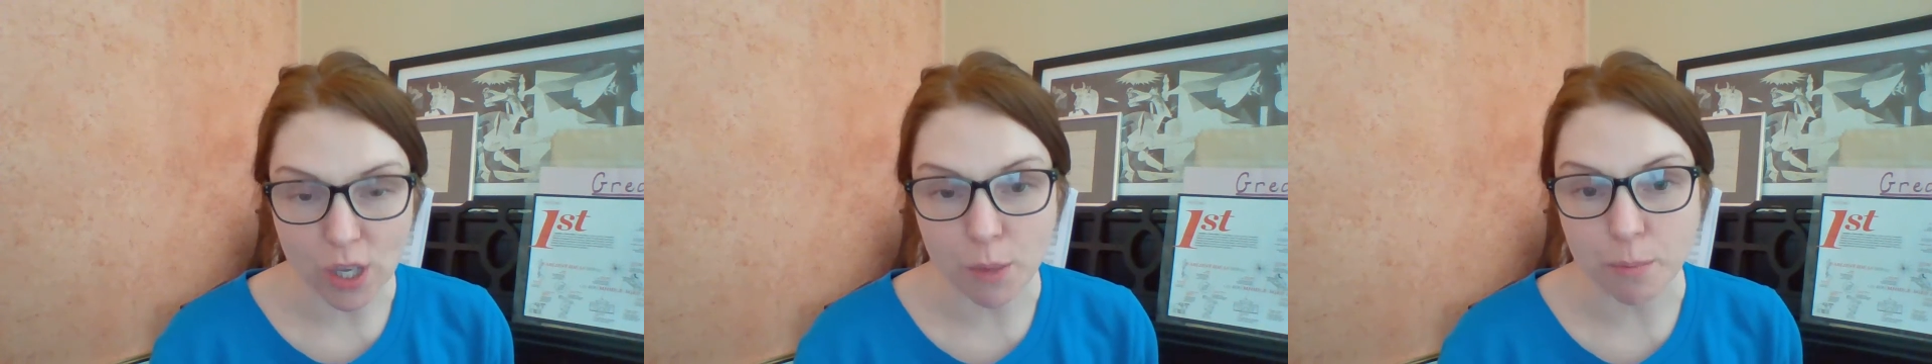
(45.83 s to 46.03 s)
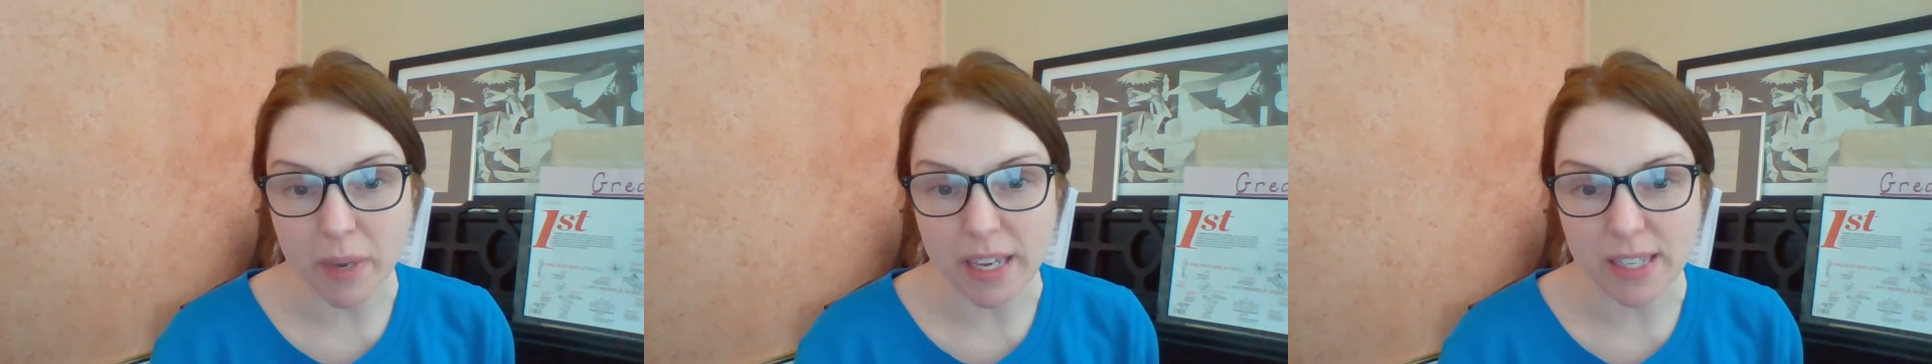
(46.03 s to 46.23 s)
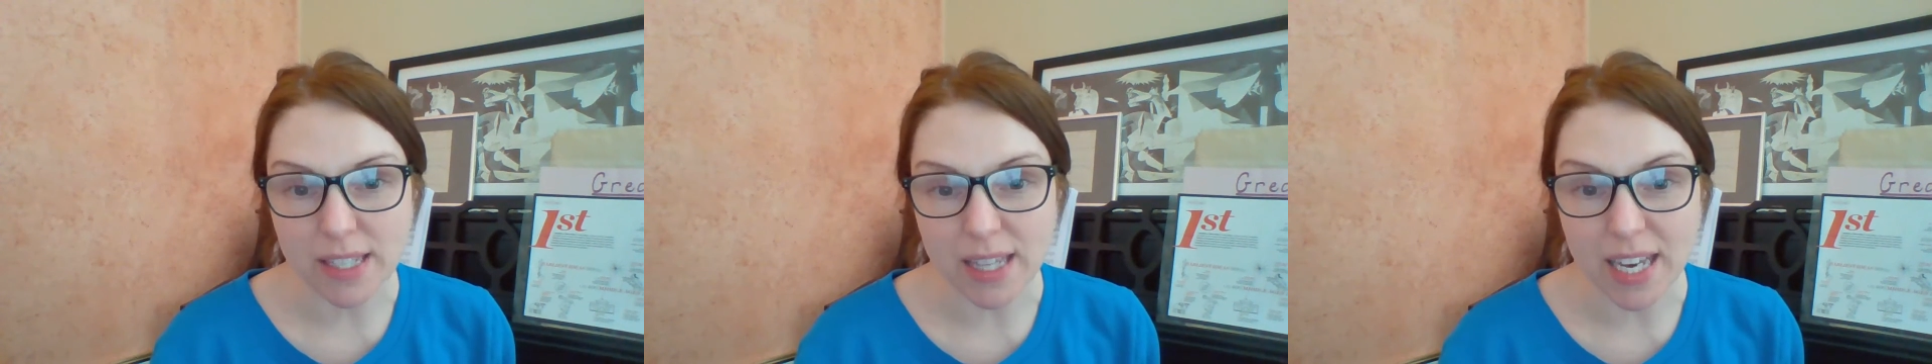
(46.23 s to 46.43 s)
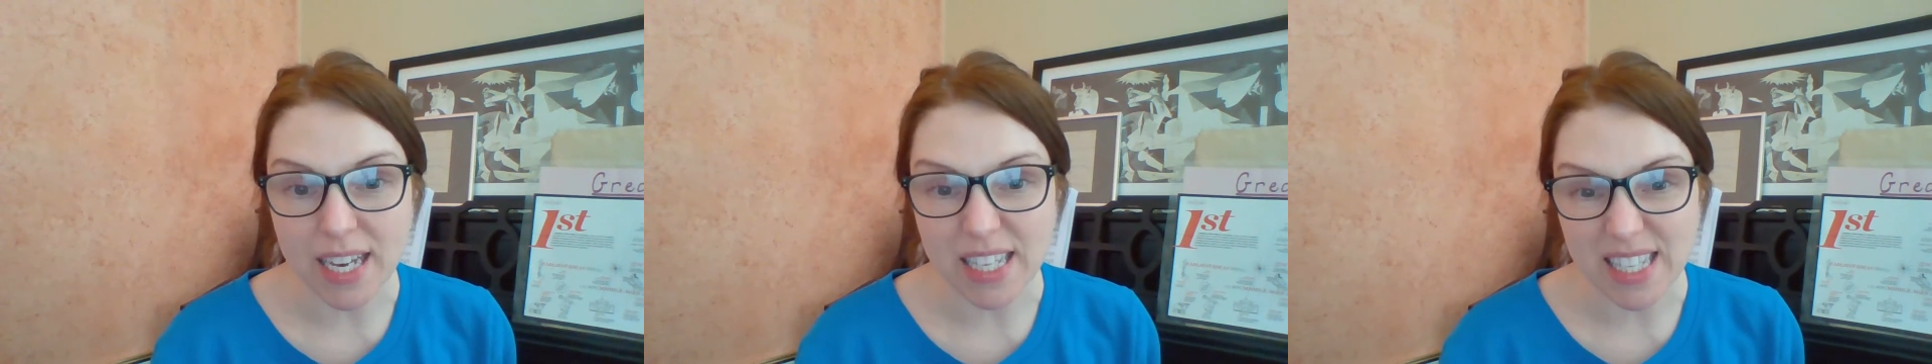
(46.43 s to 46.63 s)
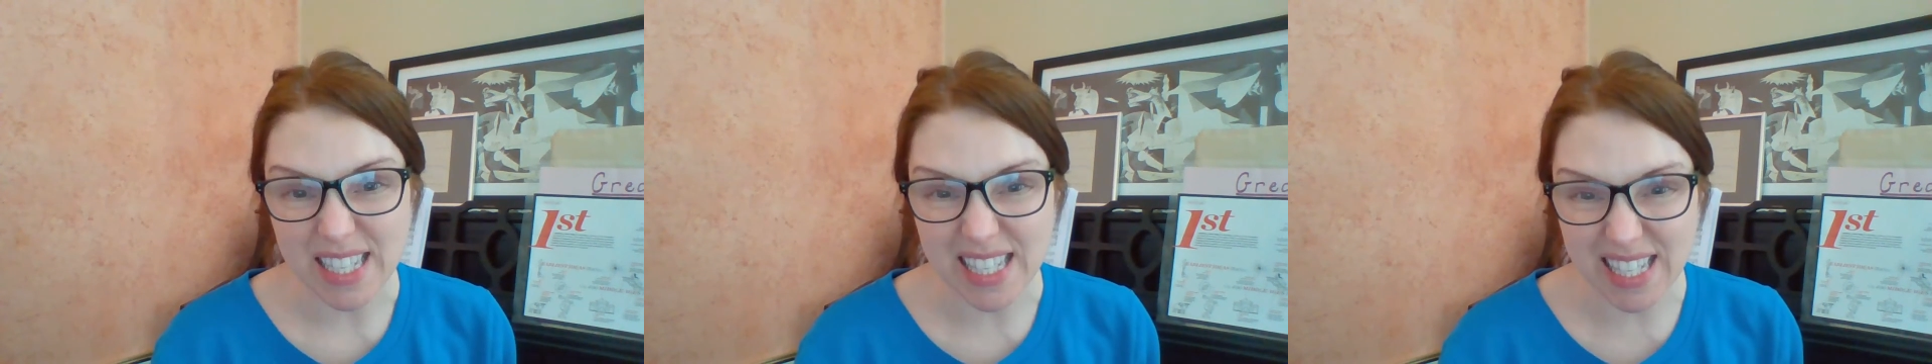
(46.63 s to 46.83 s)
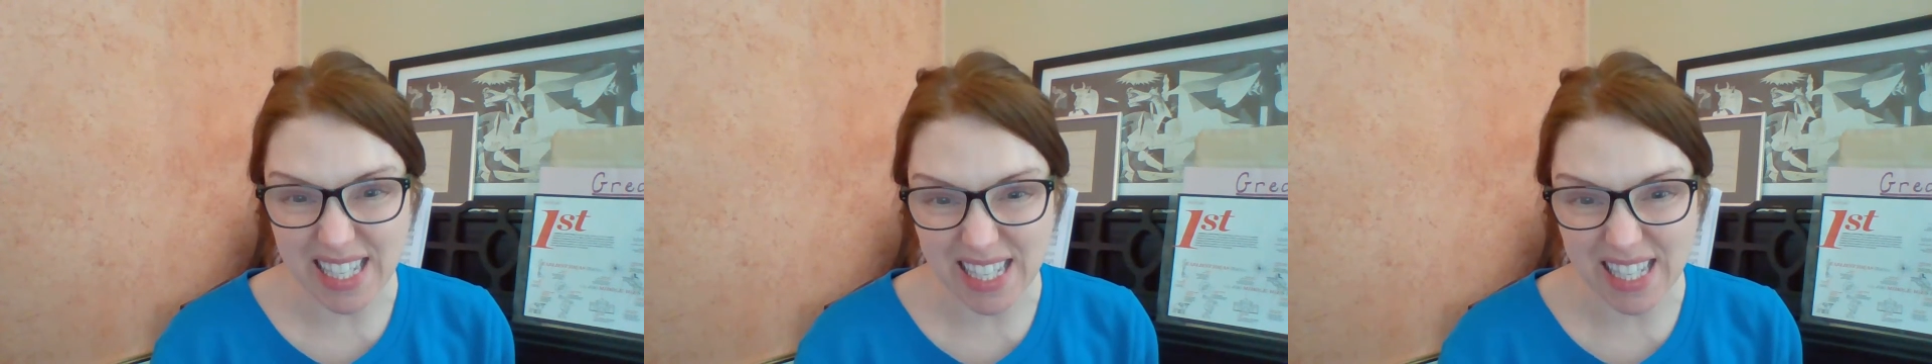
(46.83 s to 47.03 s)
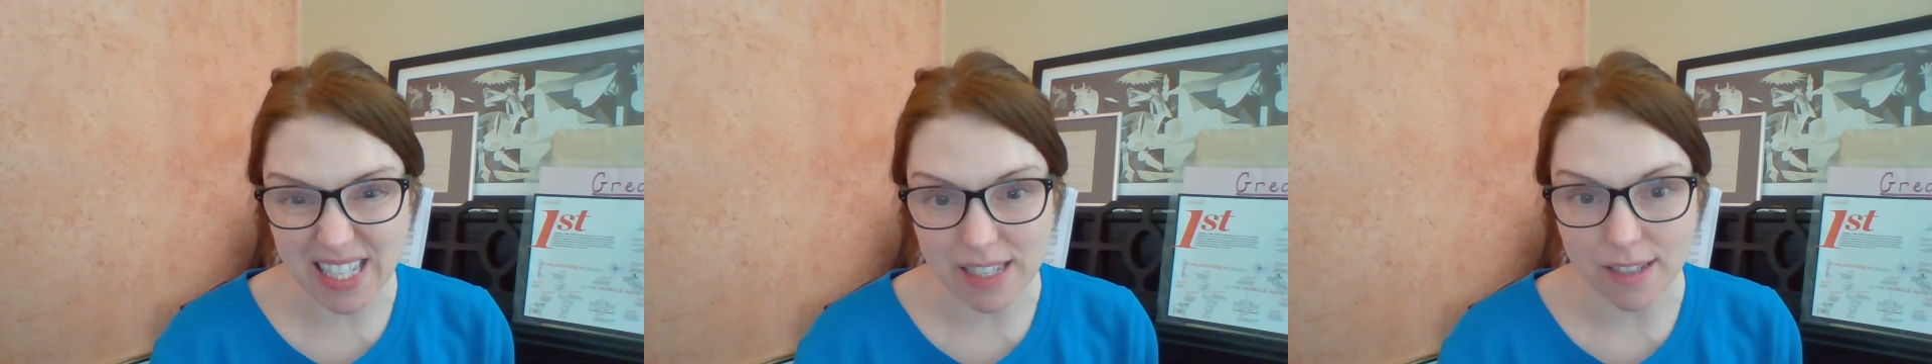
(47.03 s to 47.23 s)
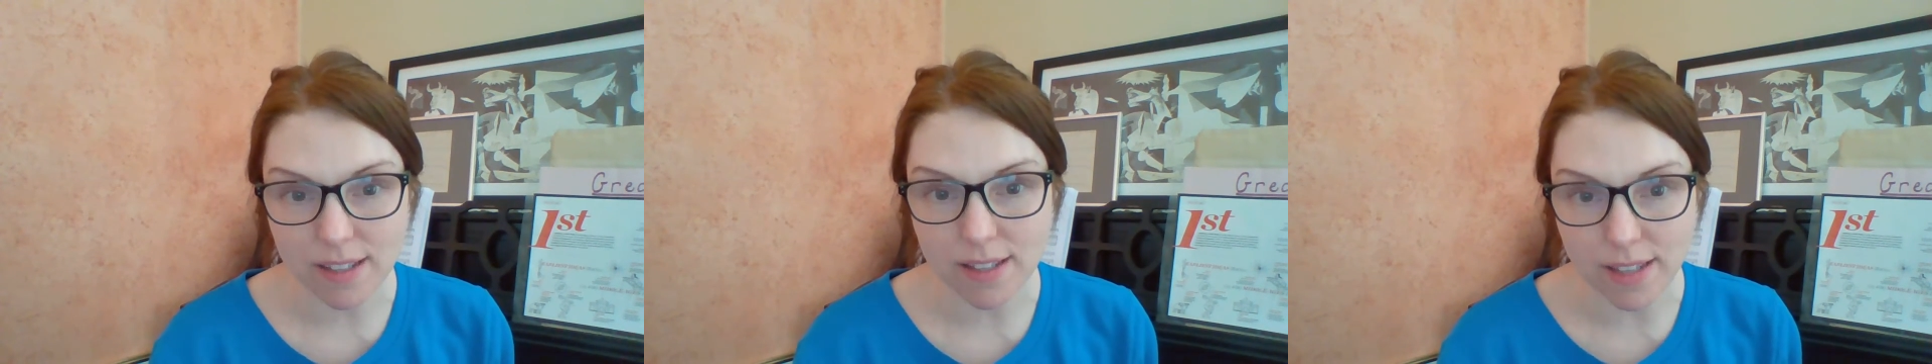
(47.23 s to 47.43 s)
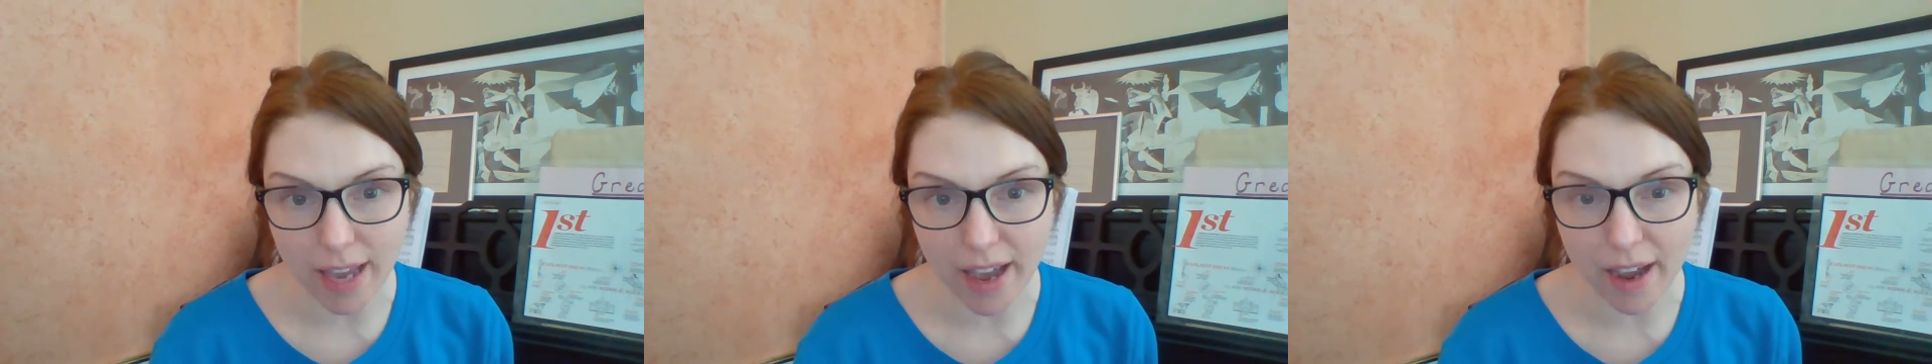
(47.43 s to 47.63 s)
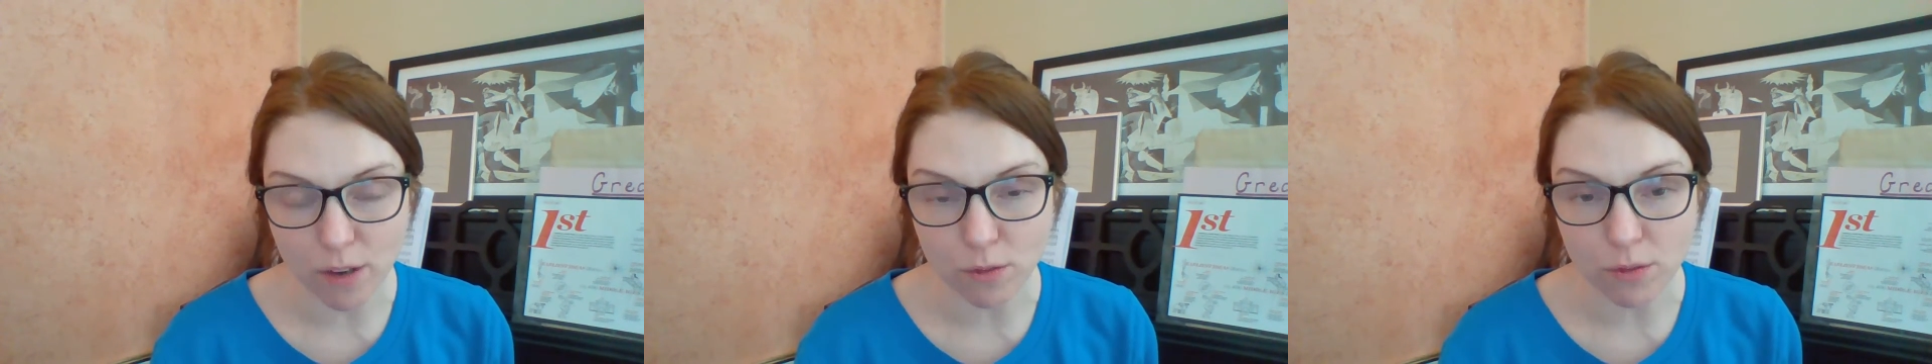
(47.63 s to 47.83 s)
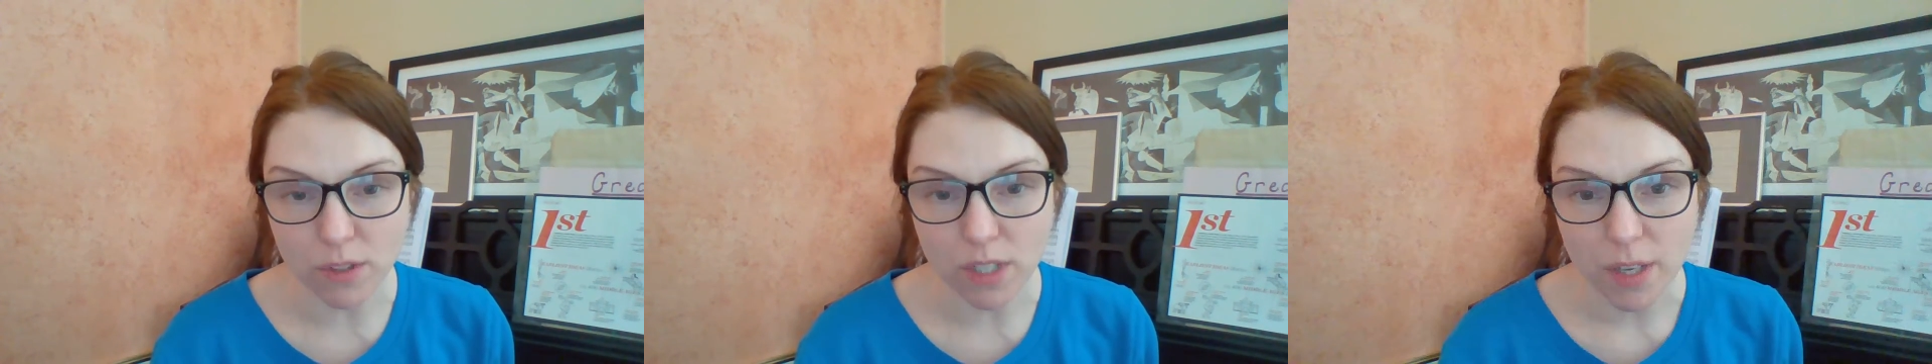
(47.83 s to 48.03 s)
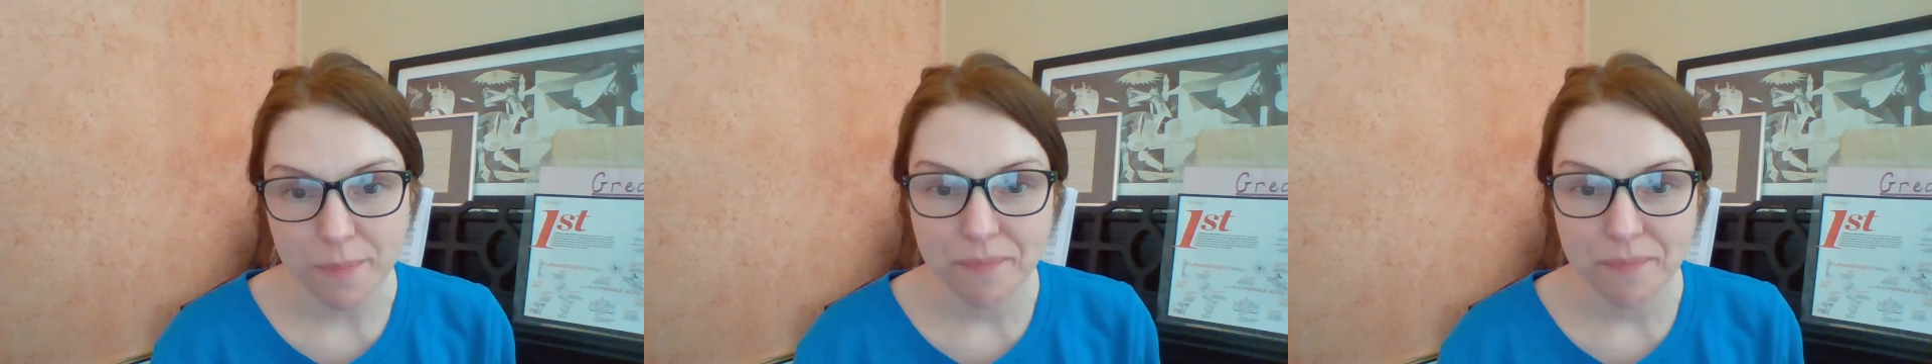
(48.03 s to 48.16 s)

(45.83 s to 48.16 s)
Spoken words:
It makes the S sound.